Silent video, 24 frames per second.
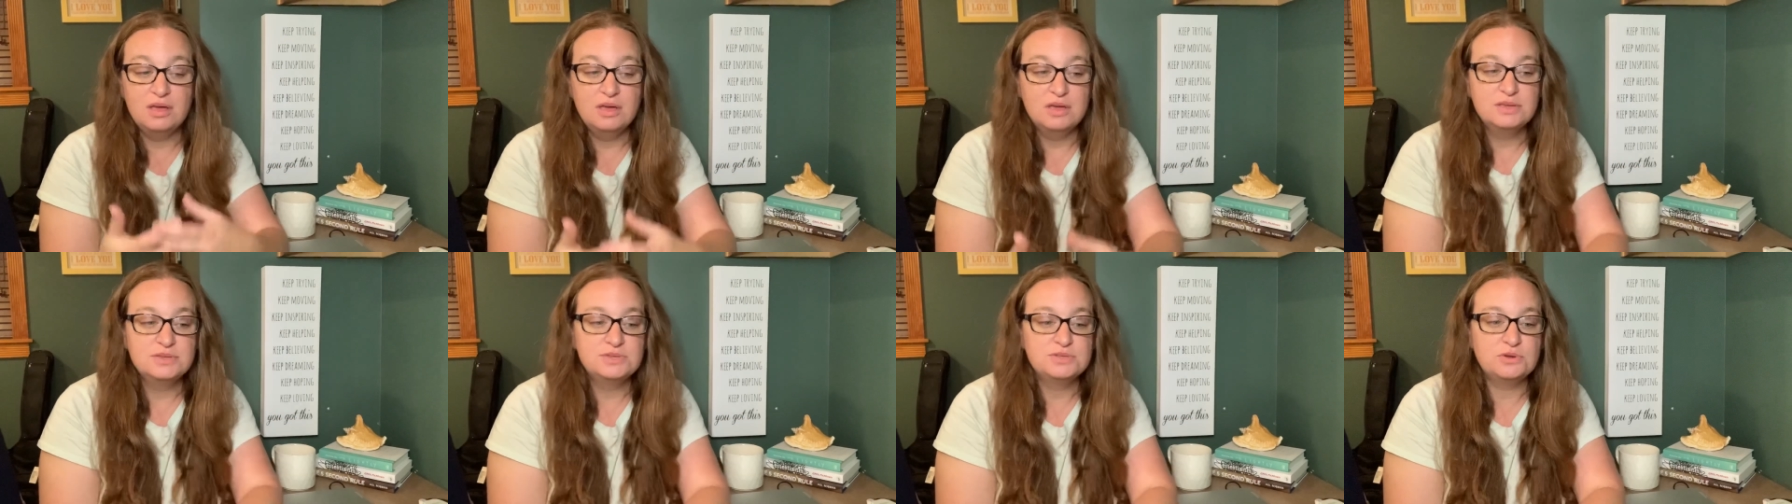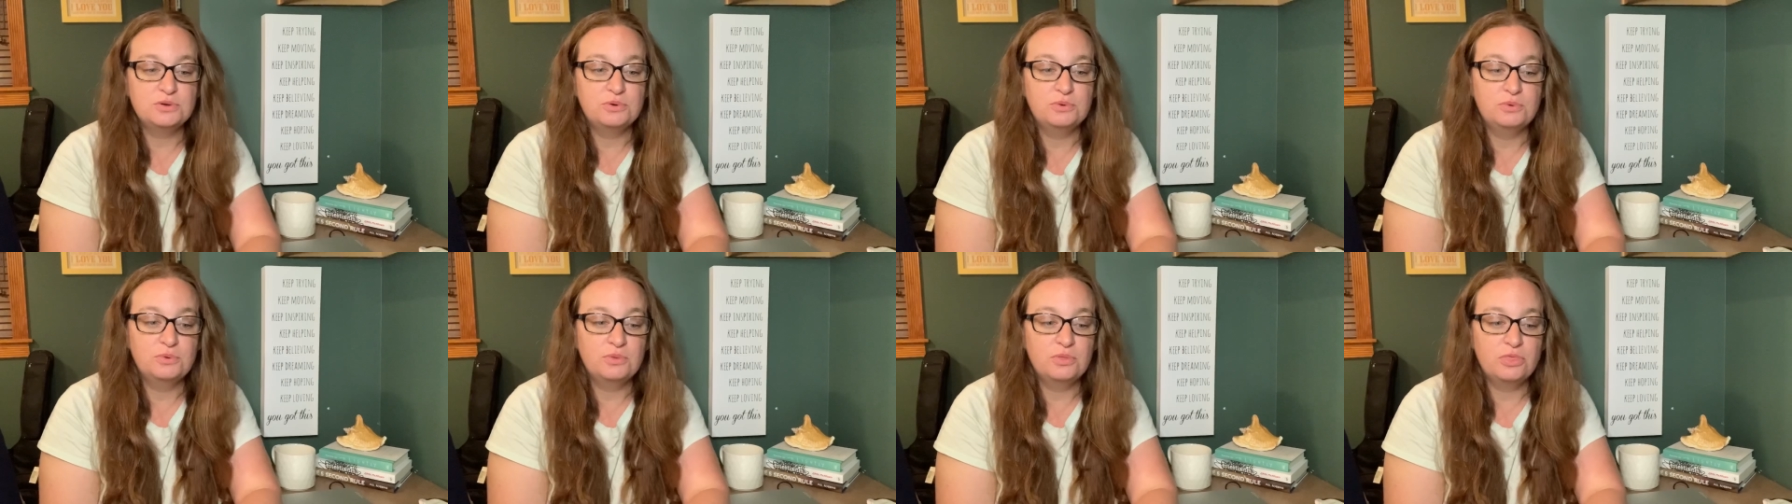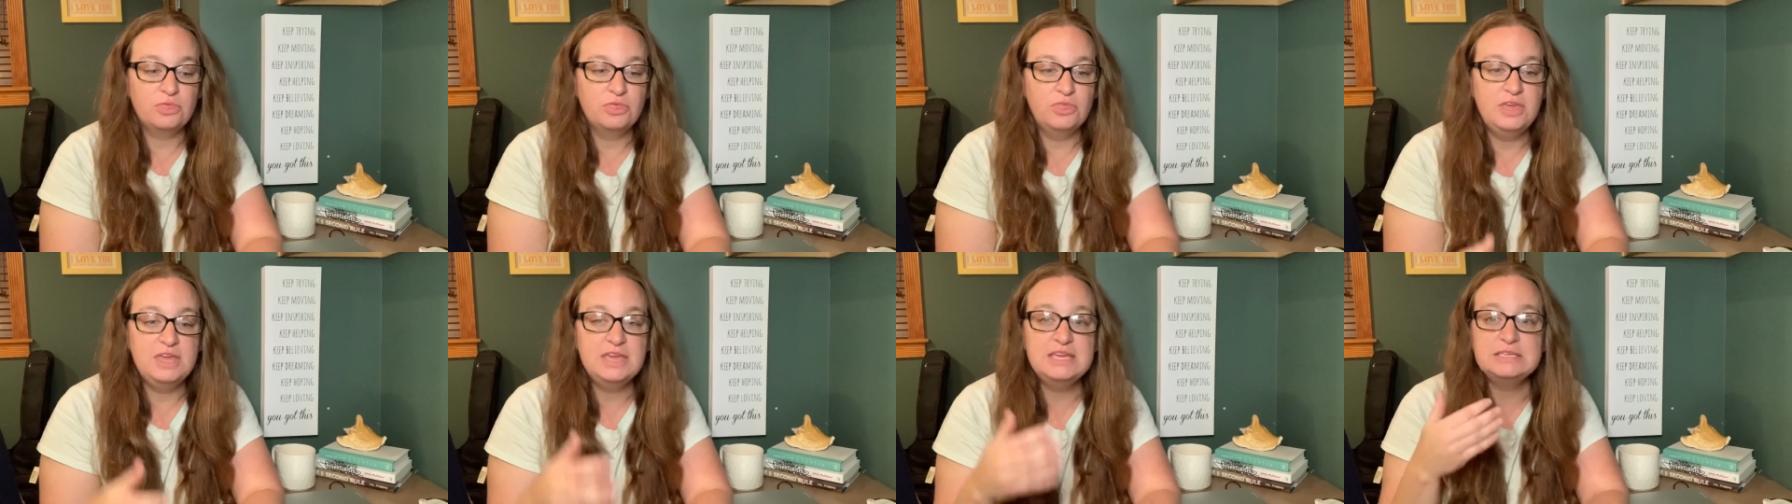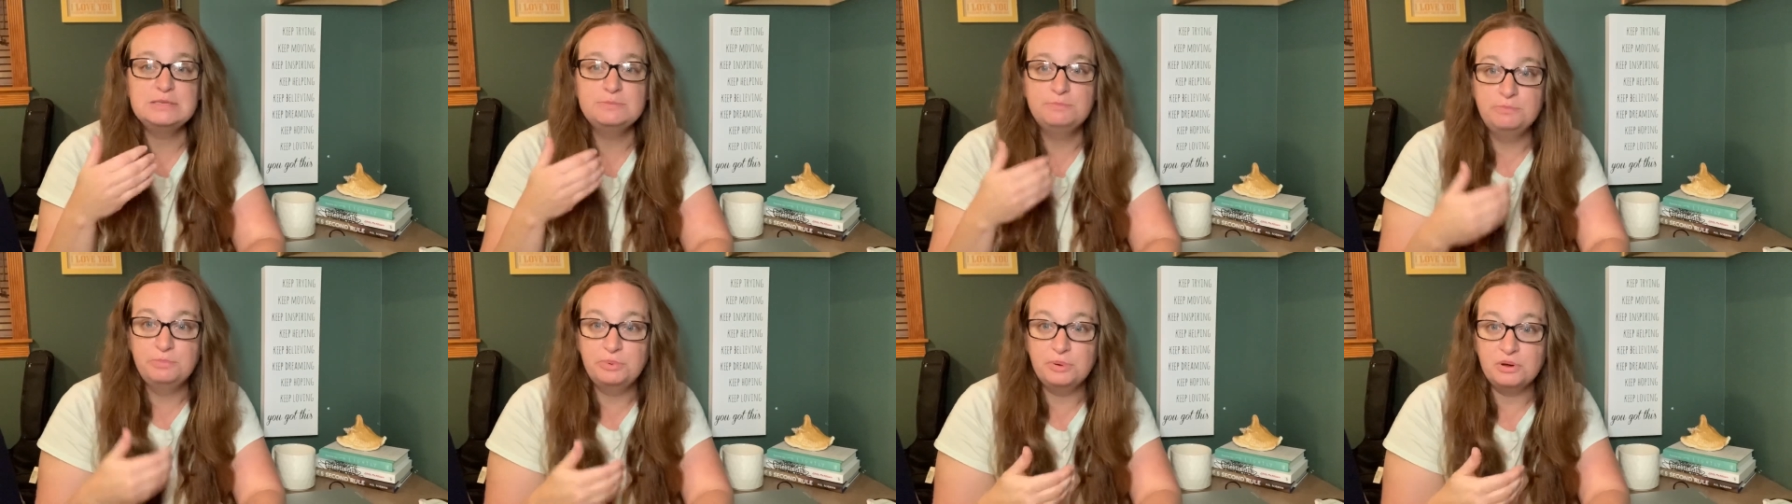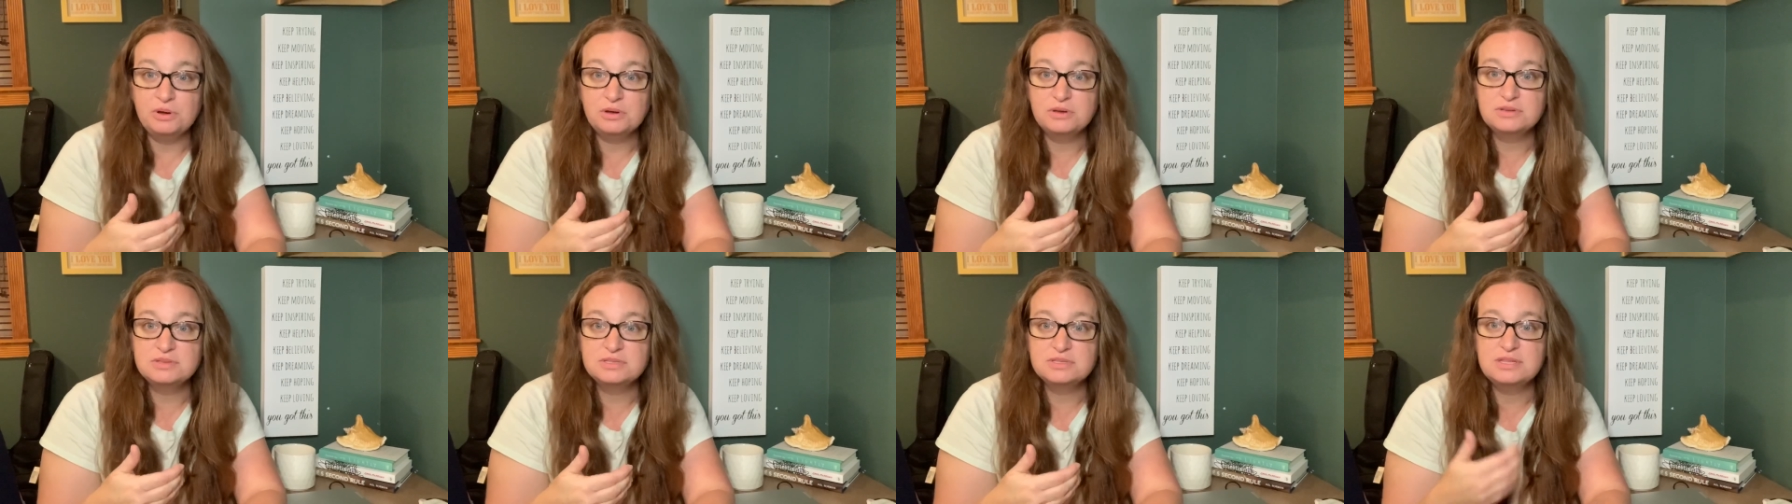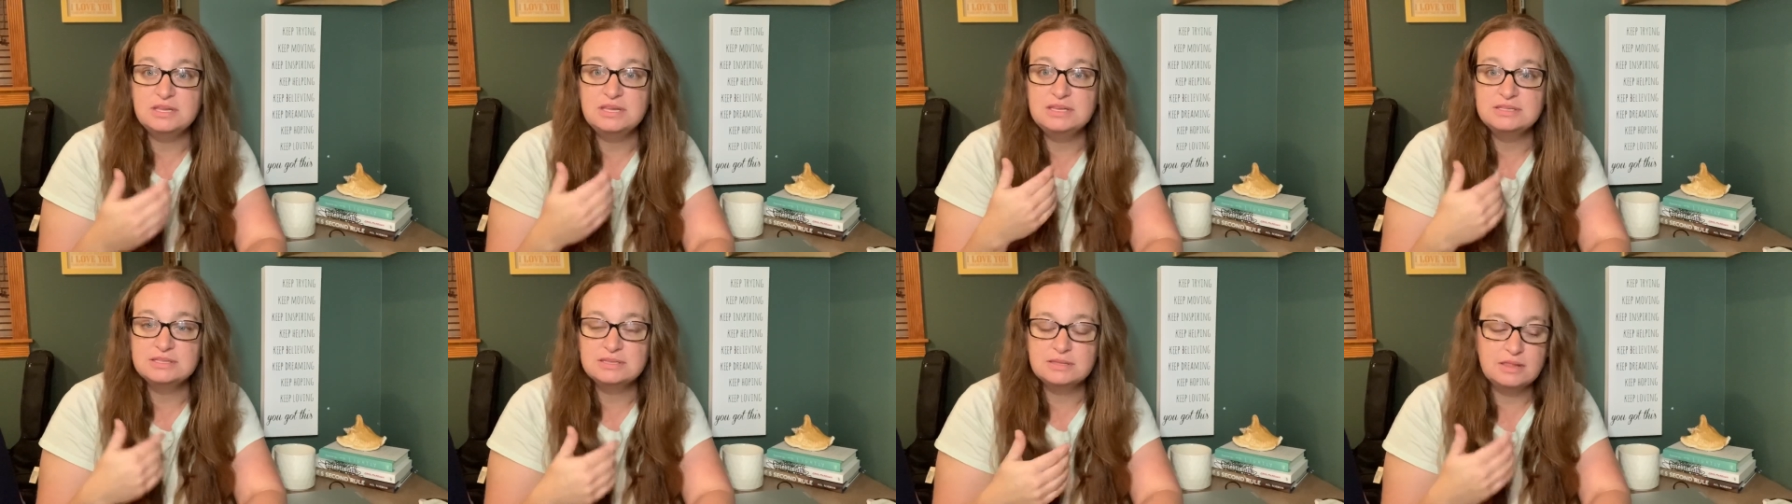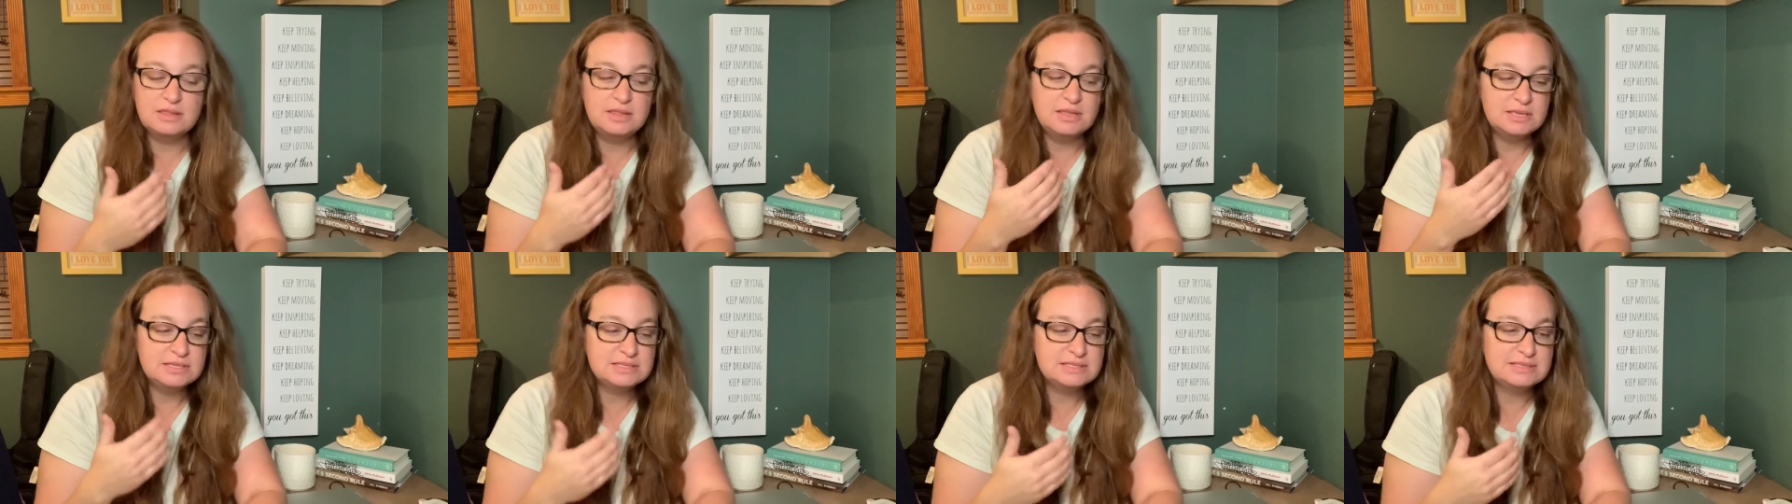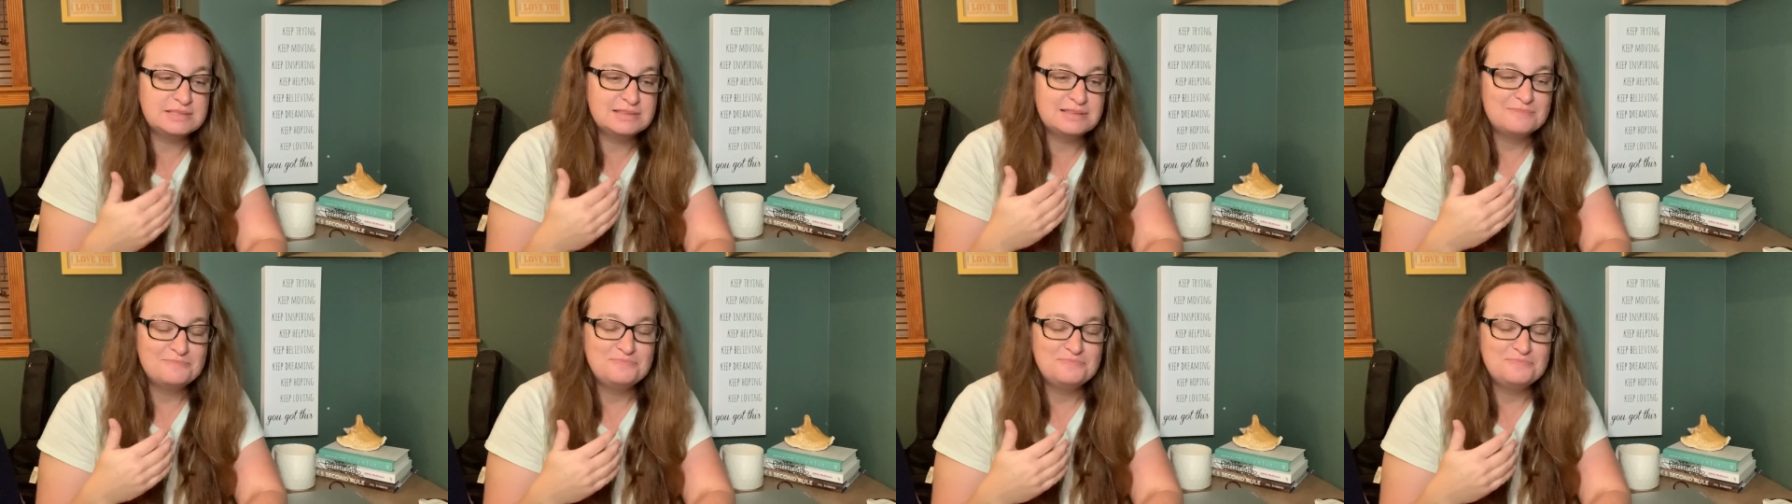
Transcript: So these books, these this